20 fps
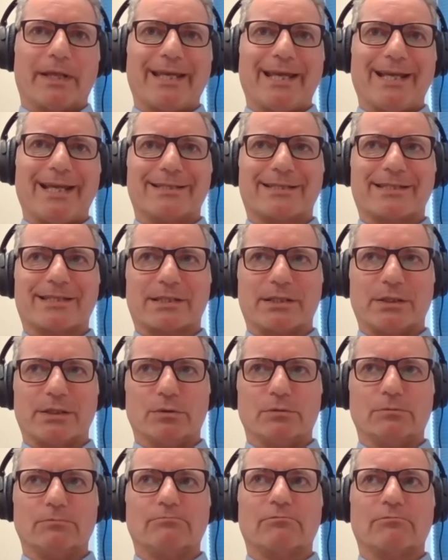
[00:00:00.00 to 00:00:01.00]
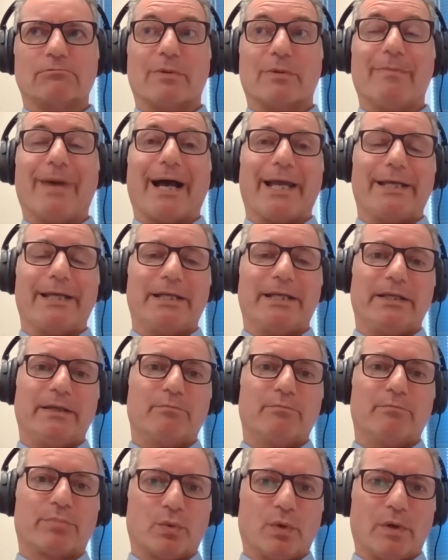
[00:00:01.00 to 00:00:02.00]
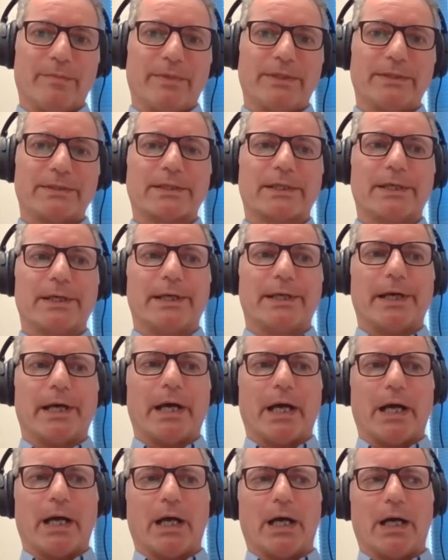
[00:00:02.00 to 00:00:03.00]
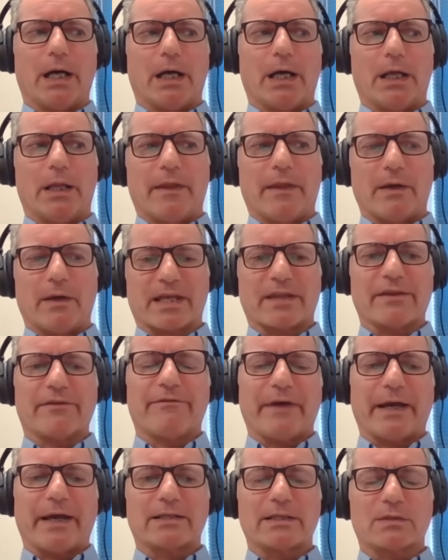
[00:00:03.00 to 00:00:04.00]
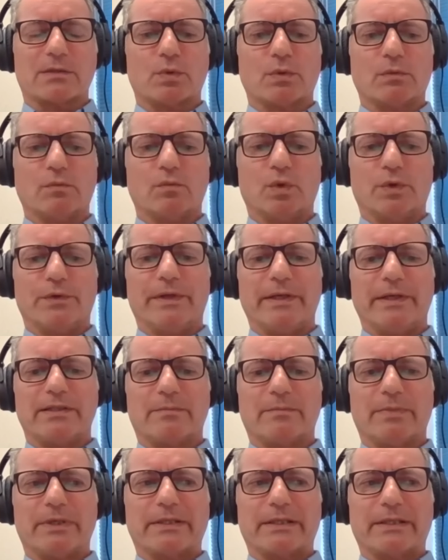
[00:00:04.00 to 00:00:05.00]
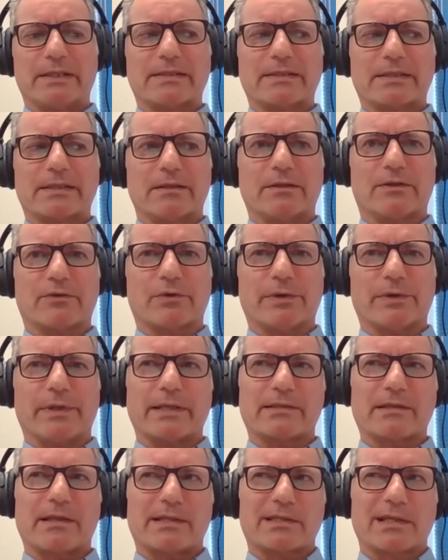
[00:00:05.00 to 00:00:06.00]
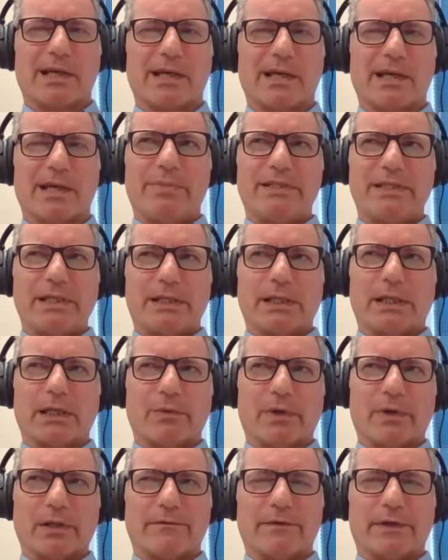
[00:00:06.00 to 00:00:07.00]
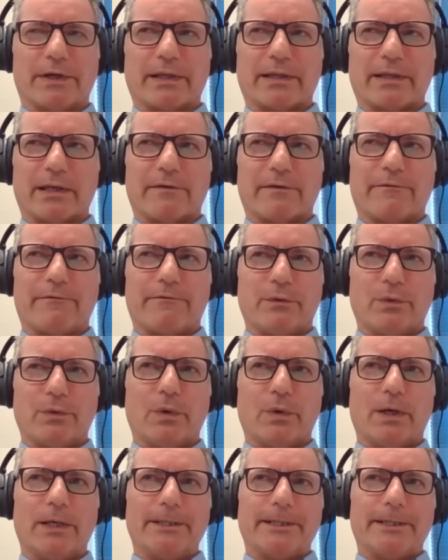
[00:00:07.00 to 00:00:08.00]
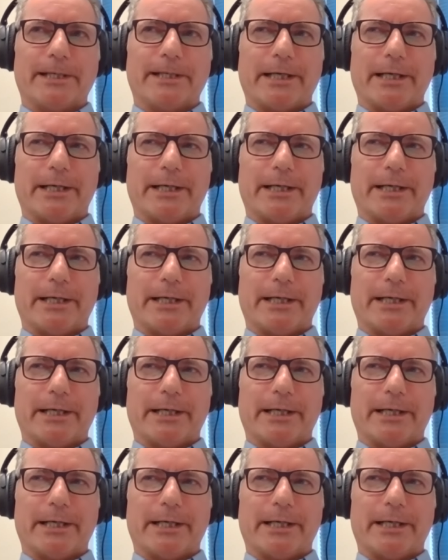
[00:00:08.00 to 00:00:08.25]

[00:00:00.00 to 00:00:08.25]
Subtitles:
can still remain in employment? And those other factors will need to be considered through that. So that's particularly relevant, I think, for